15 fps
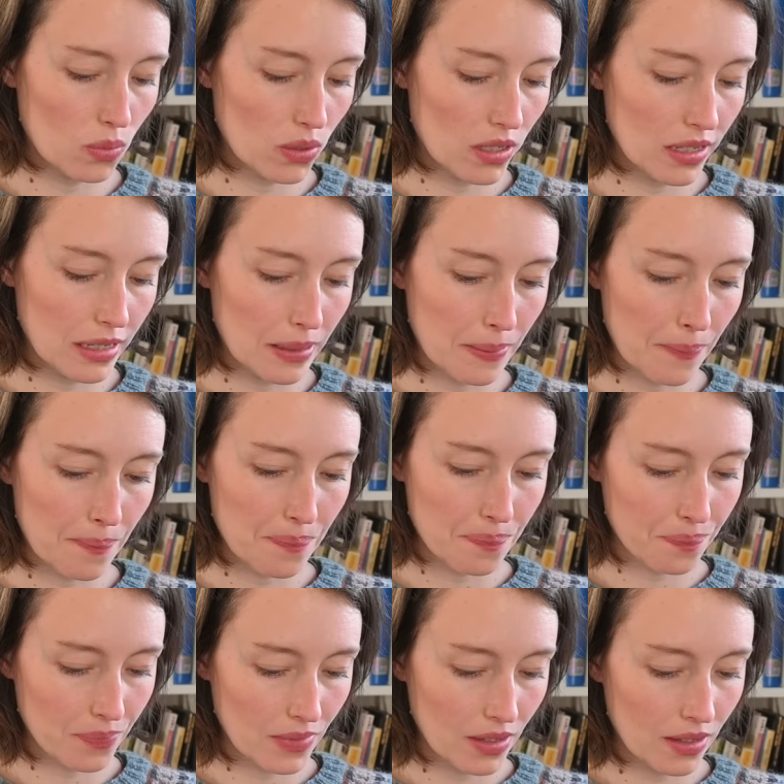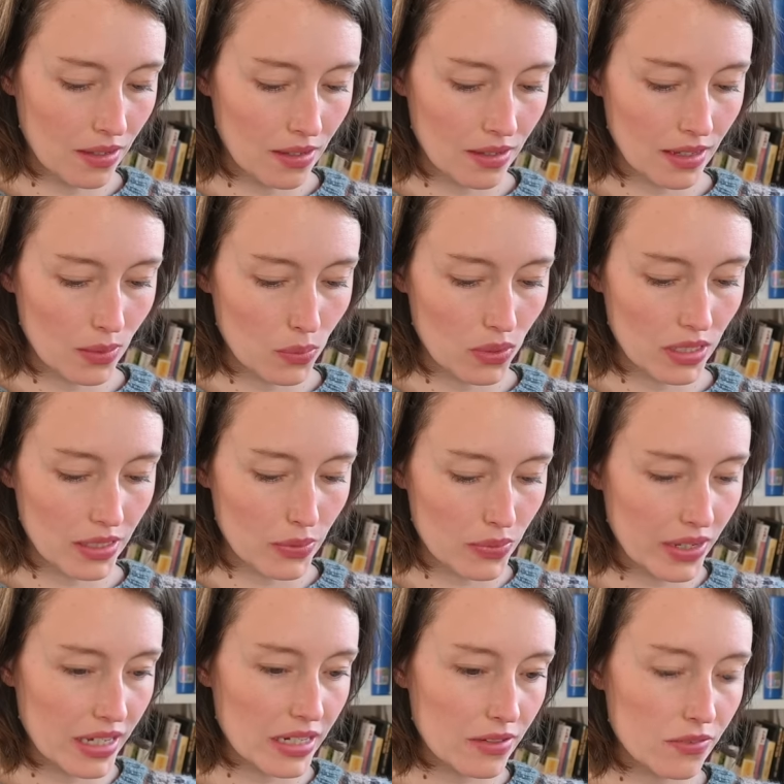really really
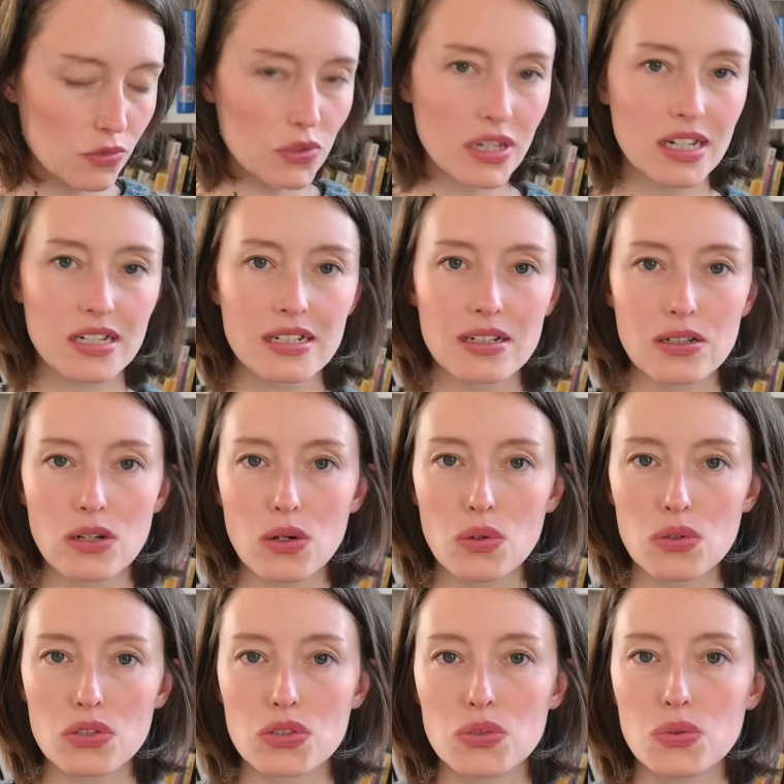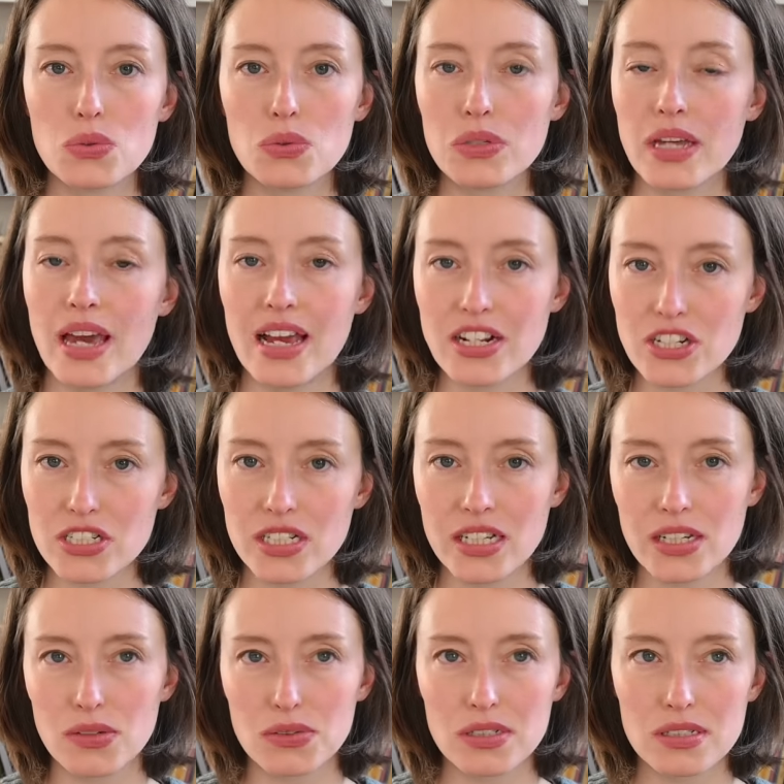creative you can go to the
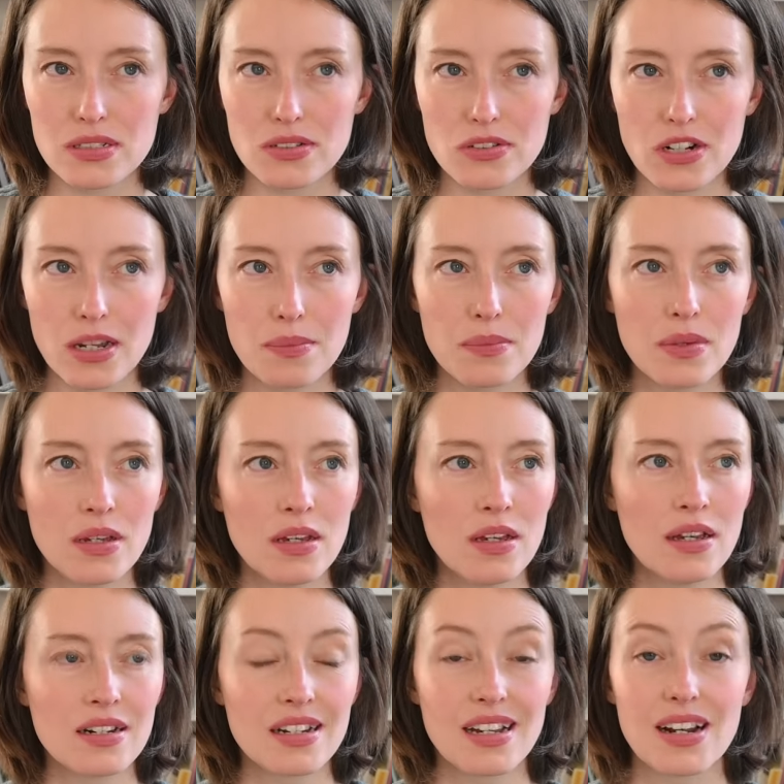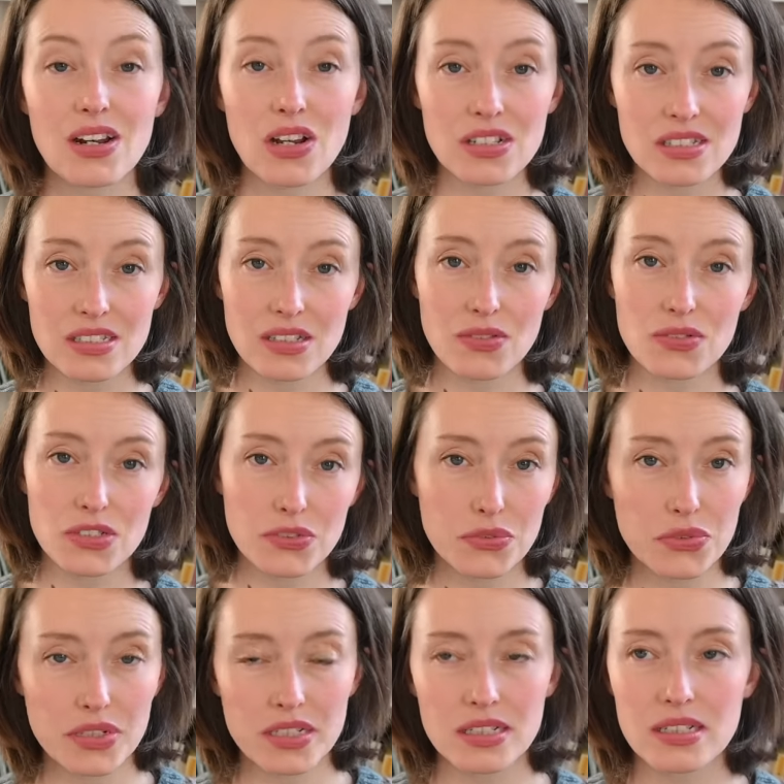hashtag on Instagram there are lots of
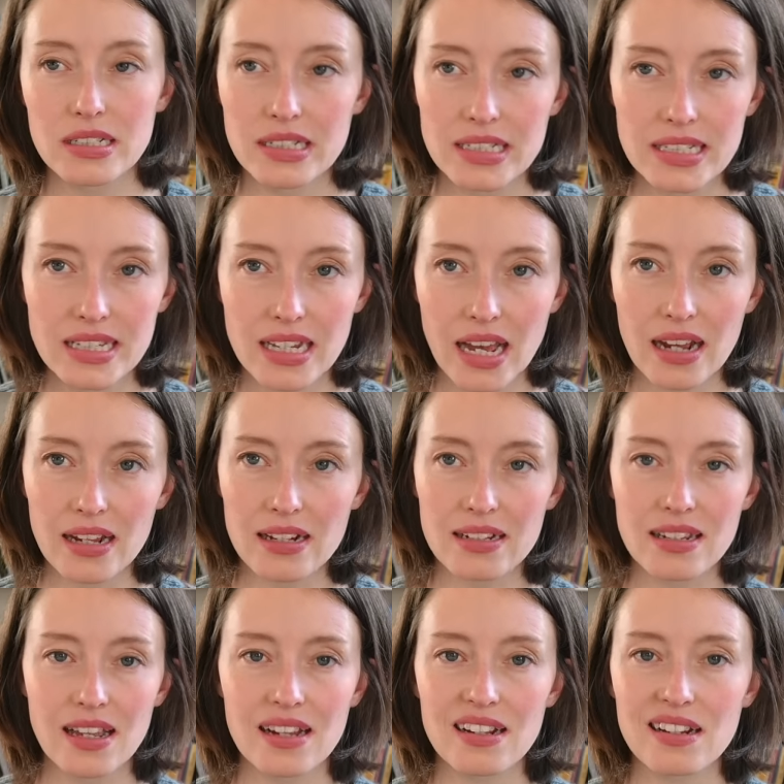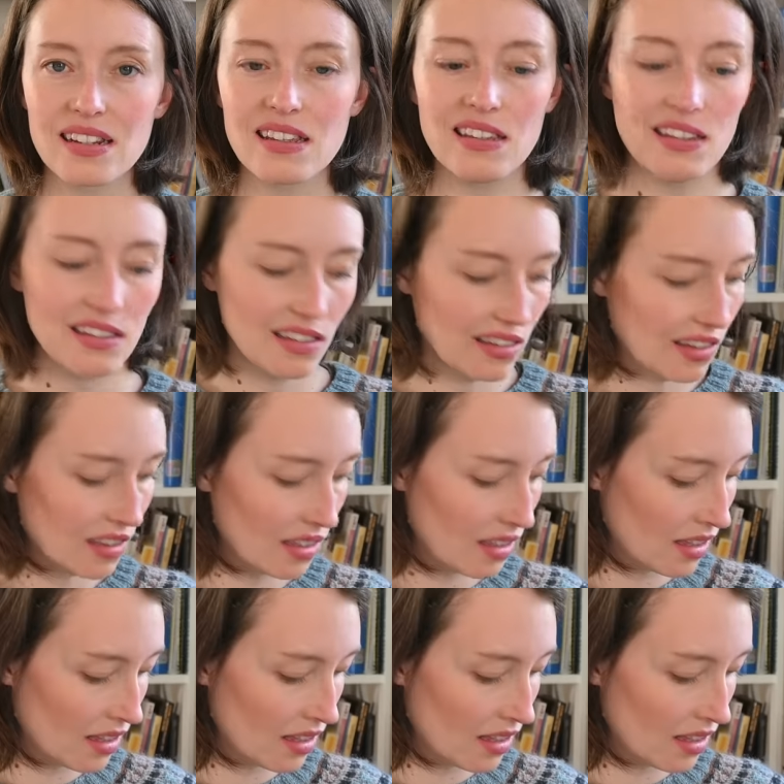different dag Dagny